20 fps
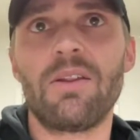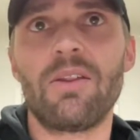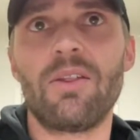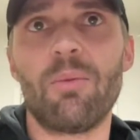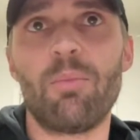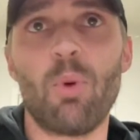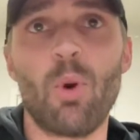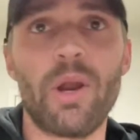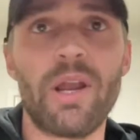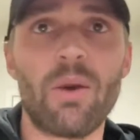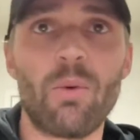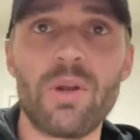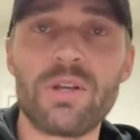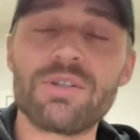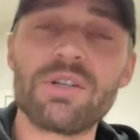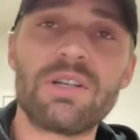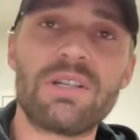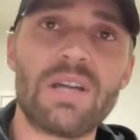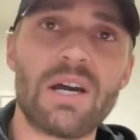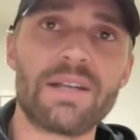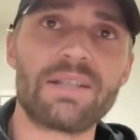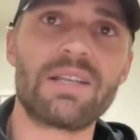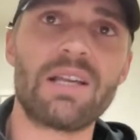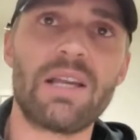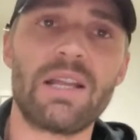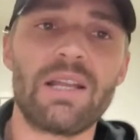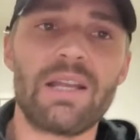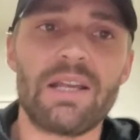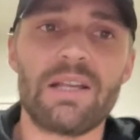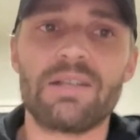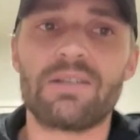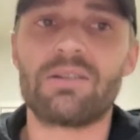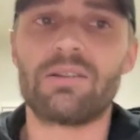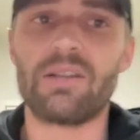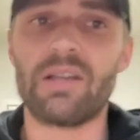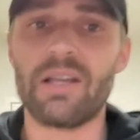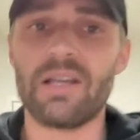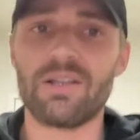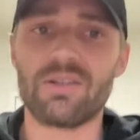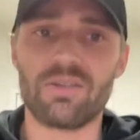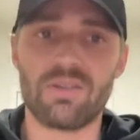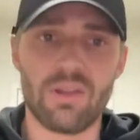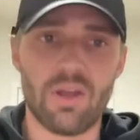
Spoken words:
the point at which it does it is